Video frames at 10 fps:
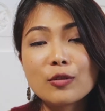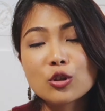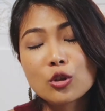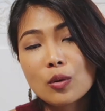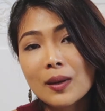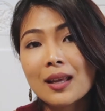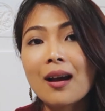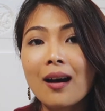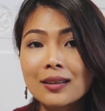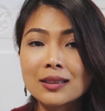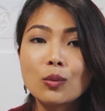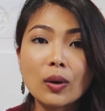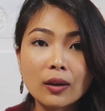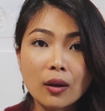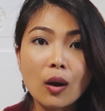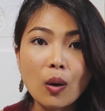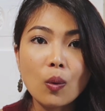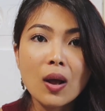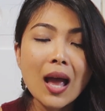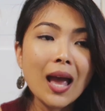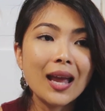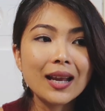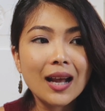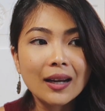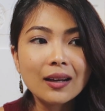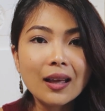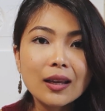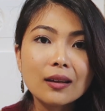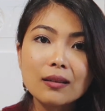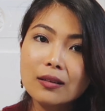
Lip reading: for too many cards in one go, it kind of like,